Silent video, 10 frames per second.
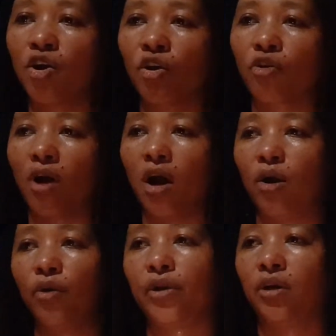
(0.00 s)

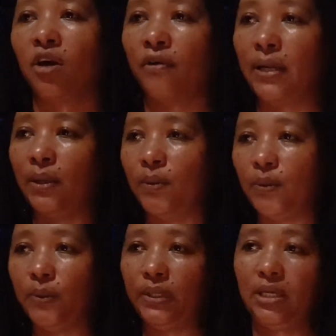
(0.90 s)
crowd or
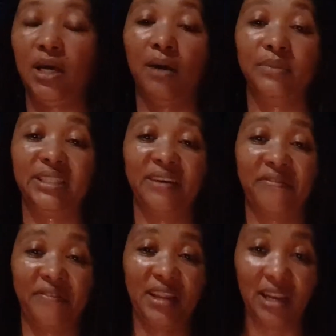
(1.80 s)
alone. I'm
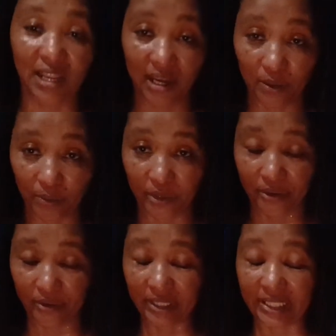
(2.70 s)
definitely a
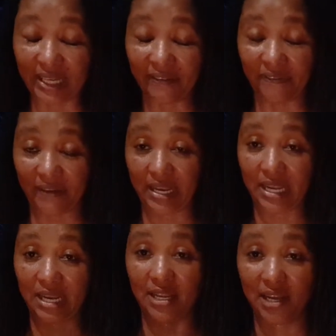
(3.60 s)
loner.
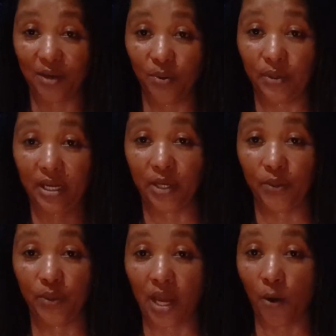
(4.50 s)
Definitely a loner.
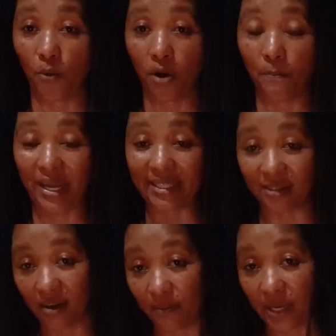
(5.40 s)
I work better
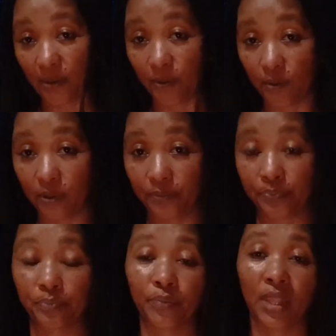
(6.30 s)
on my own.
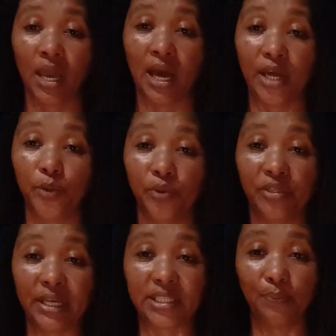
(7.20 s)
I do
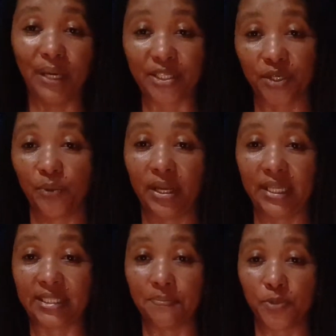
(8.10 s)
things better when
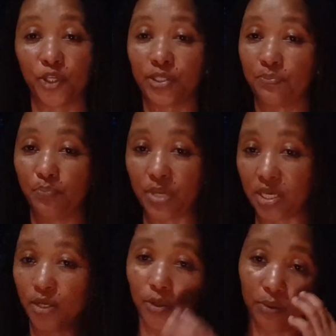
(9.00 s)
it's just
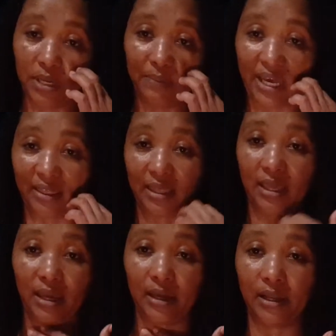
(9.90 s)
me doing my
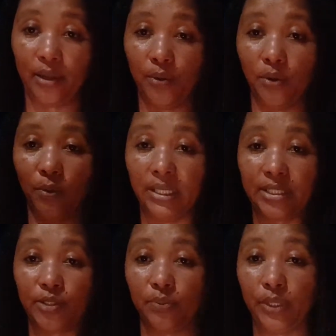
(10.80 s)
thing and I know
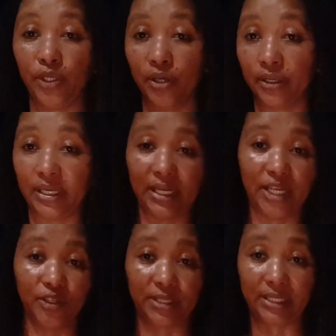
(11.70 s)
what's to be done and I
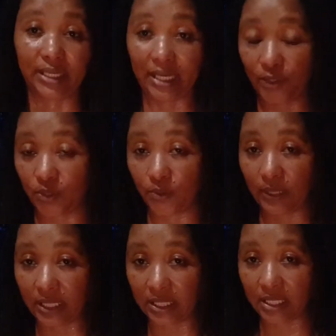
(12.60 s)
just get to
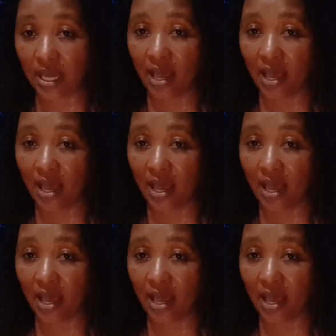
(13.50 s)
it.